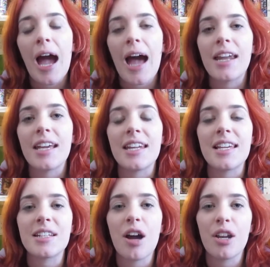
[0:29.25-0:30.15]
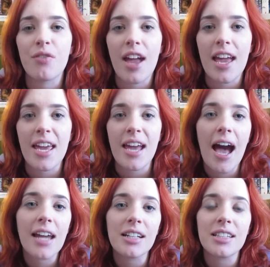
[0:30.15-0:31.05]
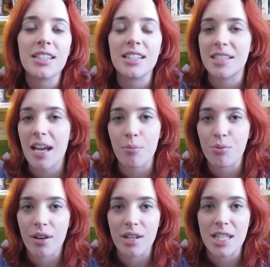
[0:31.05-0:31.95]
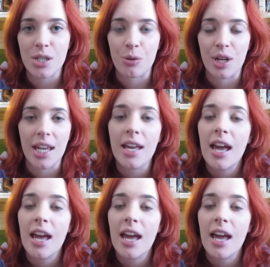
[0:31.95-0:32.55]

and it is kind of a adult contemporary story